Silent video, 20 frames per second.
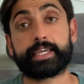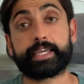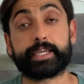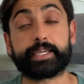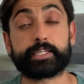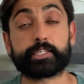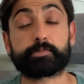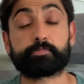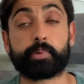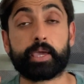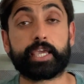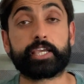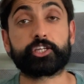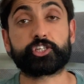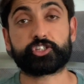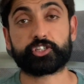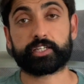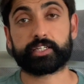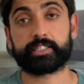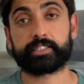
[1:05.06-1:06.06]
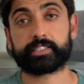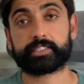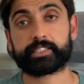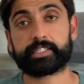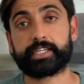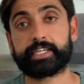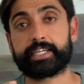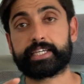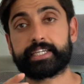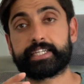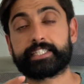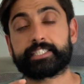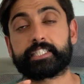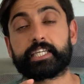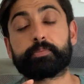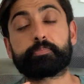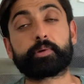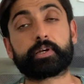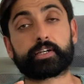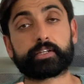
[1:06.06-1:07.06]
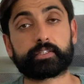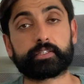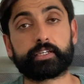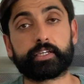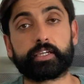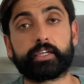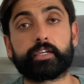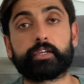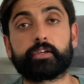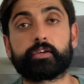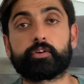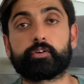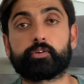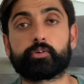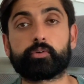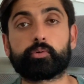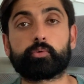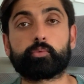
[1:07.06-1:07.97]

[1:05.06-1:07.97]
is patience. Typically,